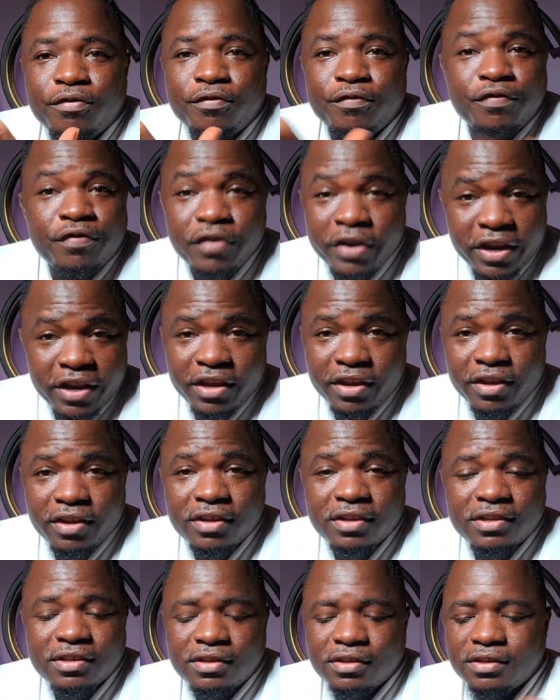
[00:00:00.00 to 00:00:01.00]
free
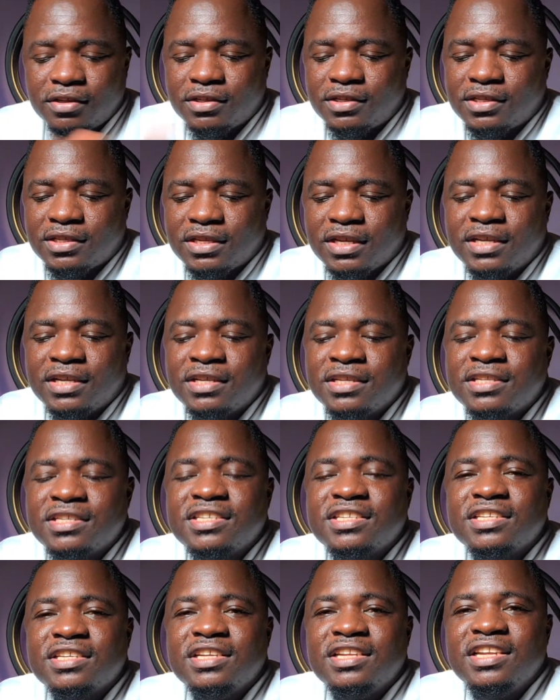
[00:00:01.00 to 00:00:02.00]

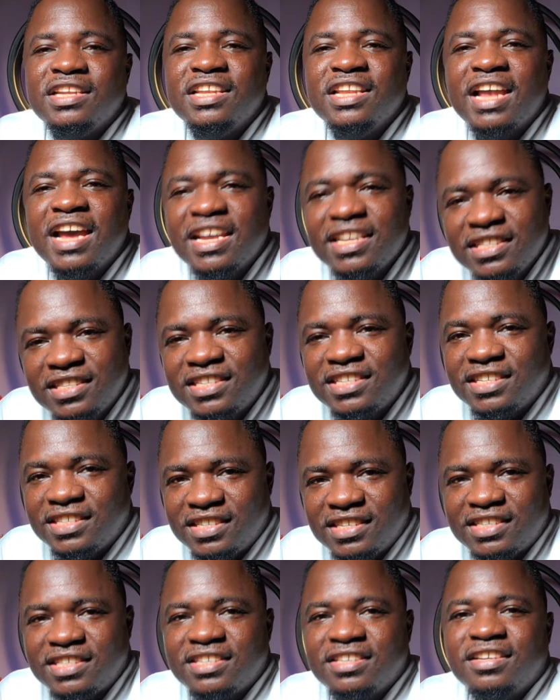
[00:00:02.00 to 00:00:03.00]
since
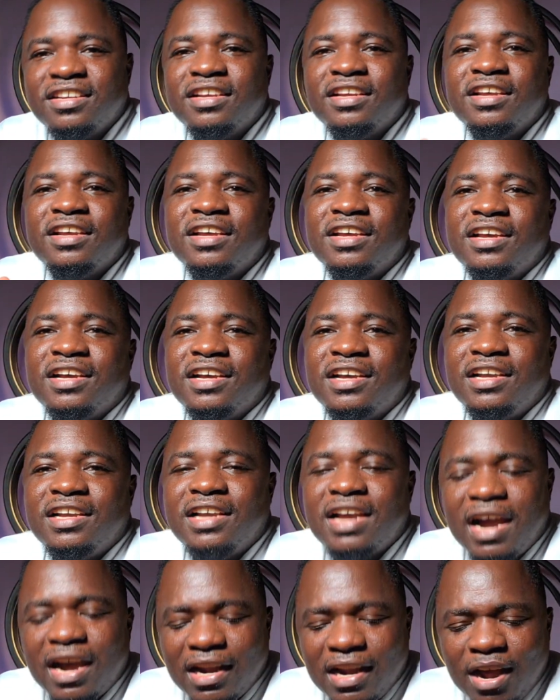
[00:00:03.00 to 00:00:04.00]
90s.
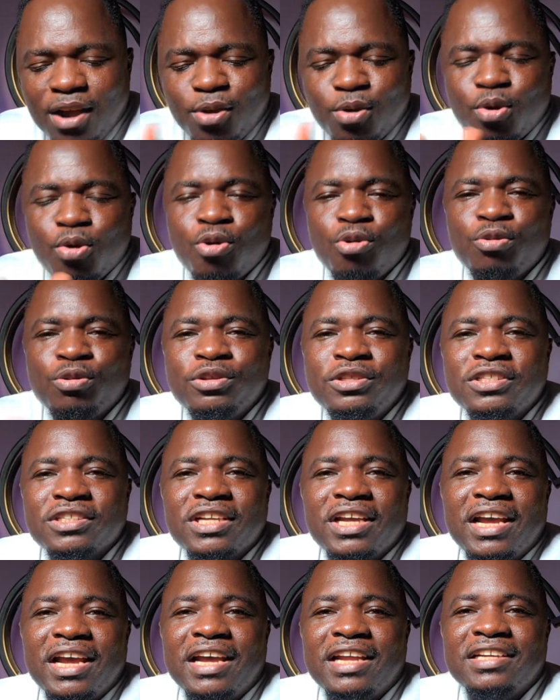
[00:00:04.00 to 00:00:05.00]
Ghana gold
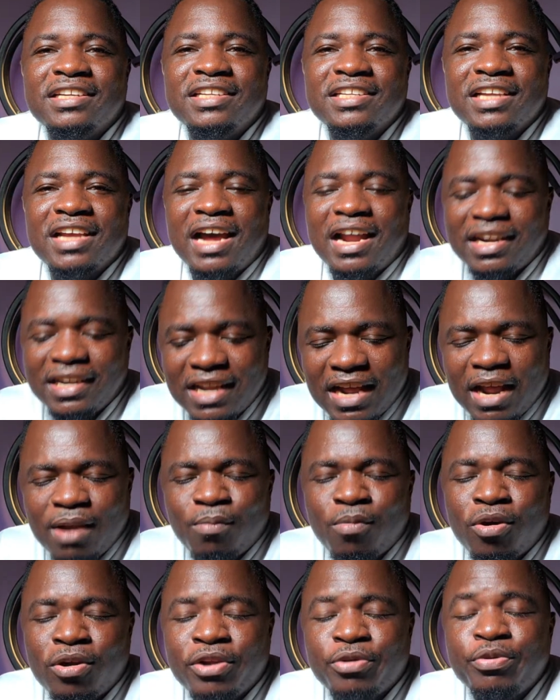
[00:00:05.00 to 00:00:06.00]
and their
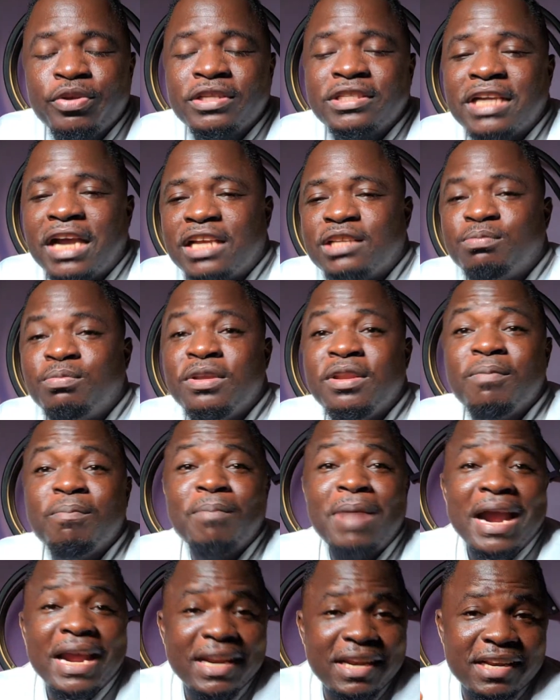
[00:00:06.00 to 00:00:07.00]
diamond, which has been
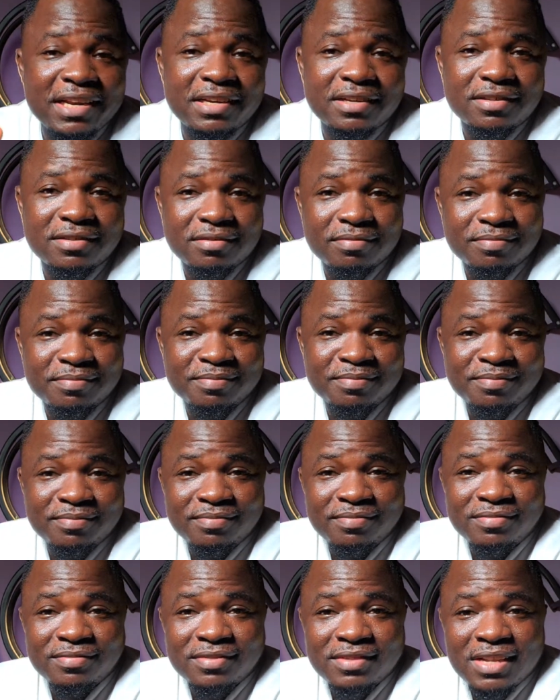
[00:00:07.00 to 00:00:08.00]
mining,
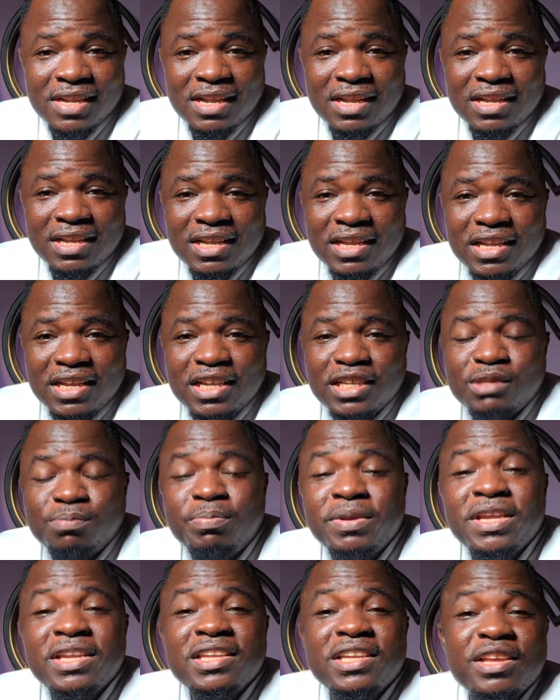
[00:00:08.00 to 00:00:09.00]
is
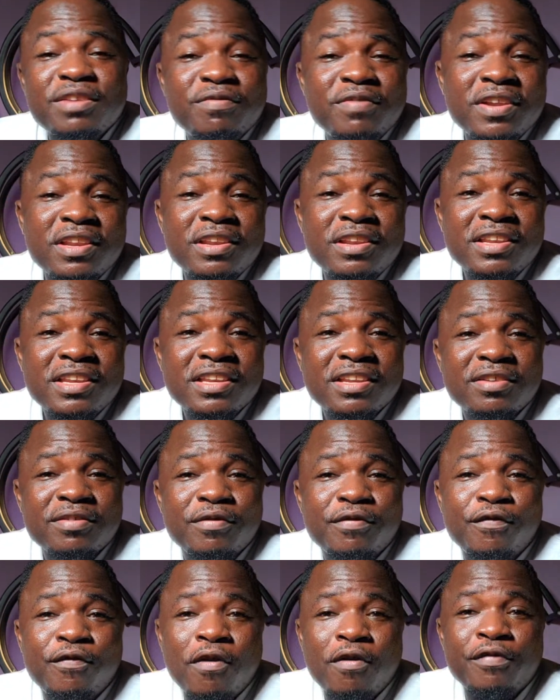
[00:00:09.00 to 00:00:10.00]
being given
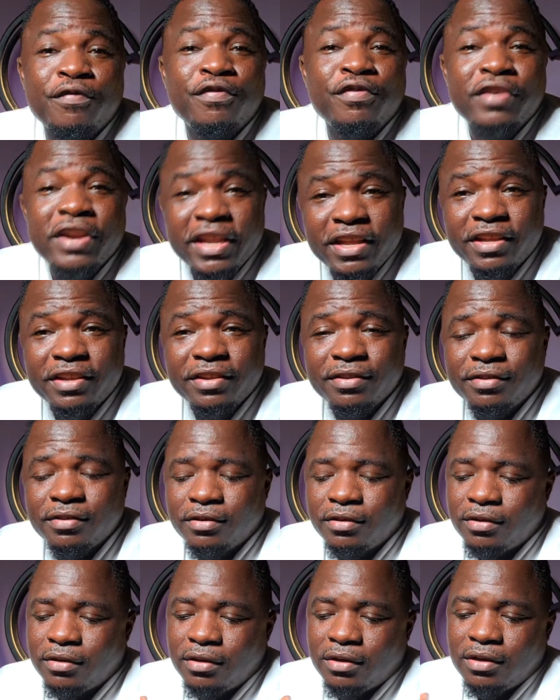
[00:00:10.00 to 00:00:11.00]
for free.
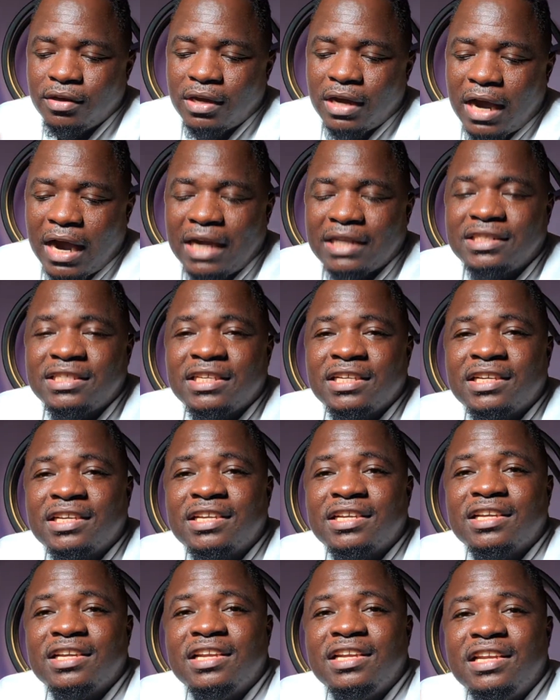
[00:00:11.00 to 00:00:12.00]
I
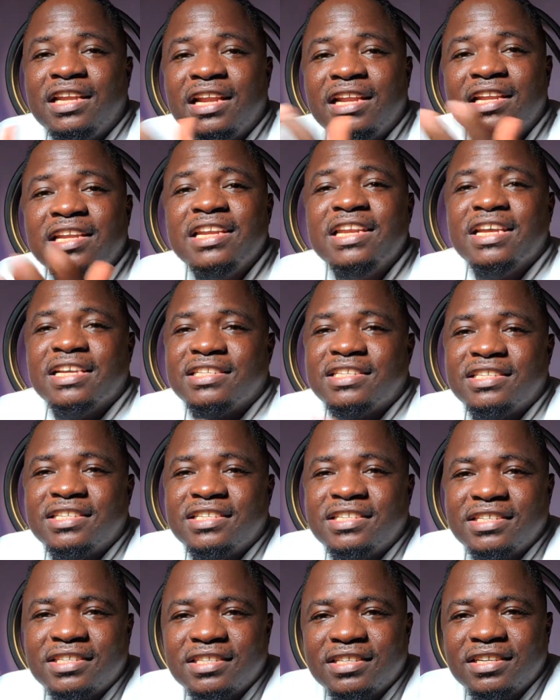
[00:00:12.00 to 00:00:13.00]
think the
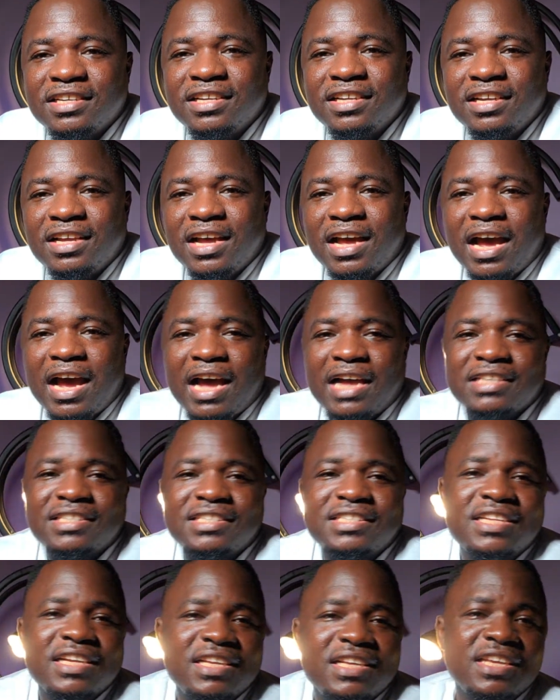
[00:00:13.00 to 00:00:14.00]
leaders
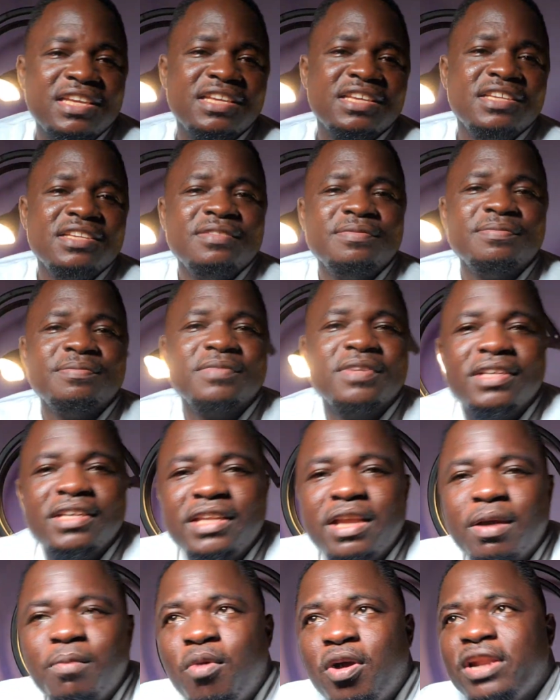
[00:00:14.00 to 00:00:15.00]
has taken
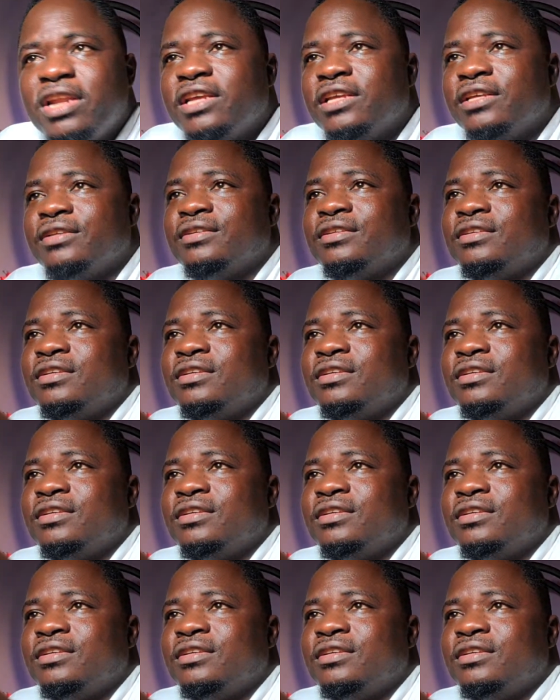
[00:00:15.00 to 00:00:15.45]
the money